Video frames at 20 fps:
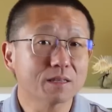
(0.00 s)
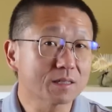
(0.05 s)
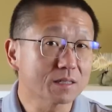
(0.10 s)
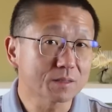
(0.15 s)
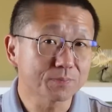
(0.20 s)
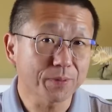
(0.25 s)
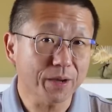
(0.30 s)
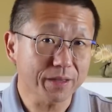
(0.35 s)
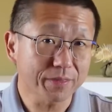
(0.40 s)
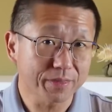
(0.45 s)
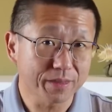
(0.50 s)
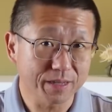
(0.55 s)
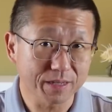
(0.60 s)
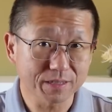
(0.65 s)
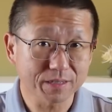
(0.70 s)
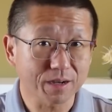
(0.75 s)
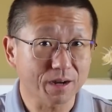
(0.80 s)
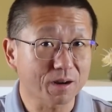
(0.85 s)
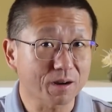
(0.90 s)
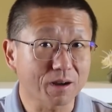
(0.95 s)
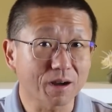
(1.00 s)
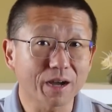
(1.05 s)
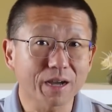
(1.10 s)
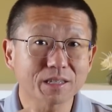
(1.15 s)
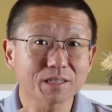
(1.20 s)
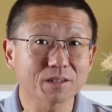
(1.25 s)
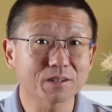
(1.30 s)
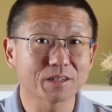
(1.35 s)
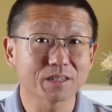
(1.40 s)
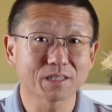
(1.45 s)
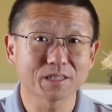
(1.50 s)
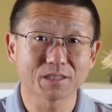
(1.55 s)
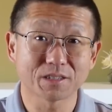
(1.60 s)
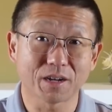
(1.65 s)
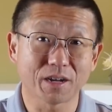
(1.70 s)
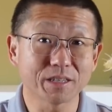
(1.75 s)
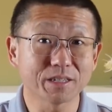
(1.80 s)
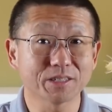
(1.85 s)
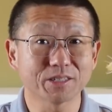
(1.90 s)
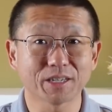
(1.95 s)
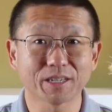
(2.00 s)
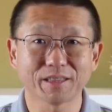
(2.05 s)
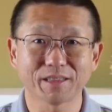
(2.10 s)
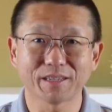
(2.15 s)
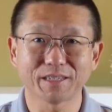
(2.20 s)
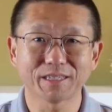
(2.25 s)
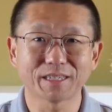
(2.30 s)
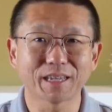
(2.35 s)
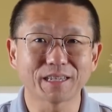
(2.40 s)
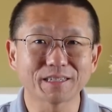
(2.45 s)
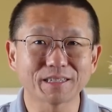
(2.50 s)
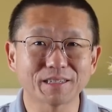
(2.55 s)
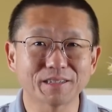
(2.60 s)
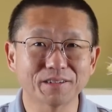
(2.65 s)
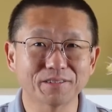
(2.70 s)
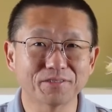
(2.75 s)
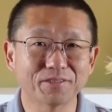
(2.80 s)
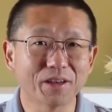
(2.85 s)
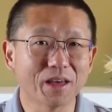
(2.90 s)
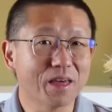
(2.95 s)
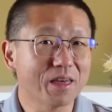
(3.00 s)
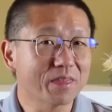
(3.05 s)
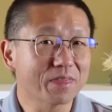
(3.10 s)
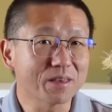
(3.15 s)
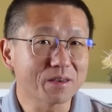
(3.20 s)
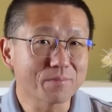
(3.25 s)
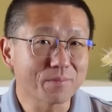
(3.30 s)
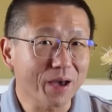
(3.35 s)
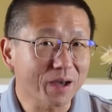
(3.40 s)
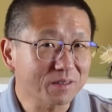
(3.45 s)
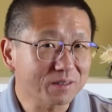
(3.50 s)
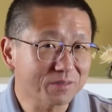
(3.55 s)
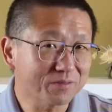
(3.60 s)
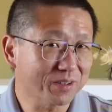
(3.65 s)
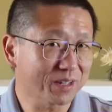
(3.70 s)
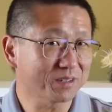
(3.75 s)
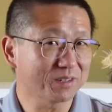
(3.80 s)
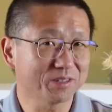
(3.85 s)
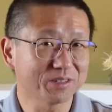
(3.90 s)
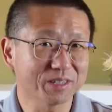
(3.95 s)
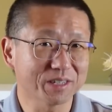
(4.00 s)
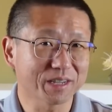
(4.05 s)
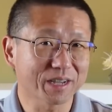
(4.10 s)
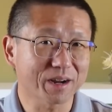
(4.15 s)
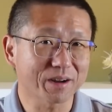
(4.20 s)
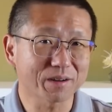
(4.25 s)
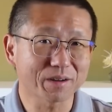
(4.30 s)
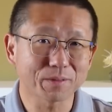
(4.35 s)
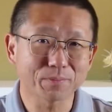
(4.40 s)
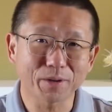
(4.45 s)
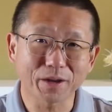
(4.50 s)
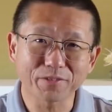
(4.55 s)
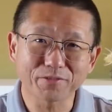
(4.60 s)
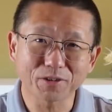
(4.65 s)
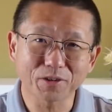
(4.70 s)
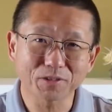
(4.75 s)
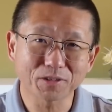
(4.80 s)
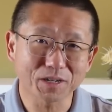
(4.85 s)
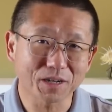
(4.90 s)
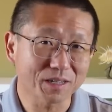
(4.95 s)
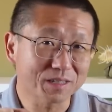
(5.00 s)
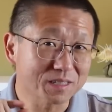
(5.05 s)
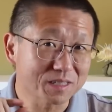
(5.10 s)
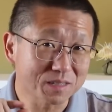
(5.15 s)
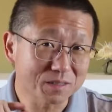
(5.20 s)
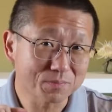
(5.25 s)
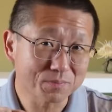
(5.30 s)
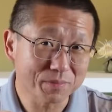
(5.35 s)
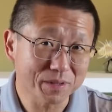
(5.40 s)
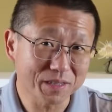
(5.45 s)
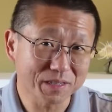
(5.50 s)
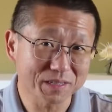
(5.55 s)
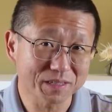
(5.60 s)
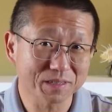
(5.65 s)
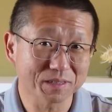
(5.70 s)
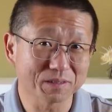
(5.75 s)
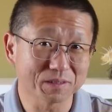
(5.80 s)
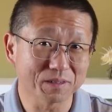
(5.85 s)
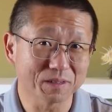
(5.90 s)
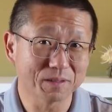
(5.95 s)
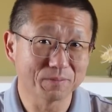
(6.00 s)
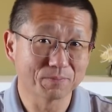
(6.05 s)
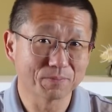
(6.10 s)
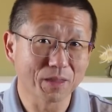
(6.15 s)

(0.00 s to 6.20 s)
Despite this, our eyes are astonishingly sensitive. The amount of energy carried by photons is minuscule.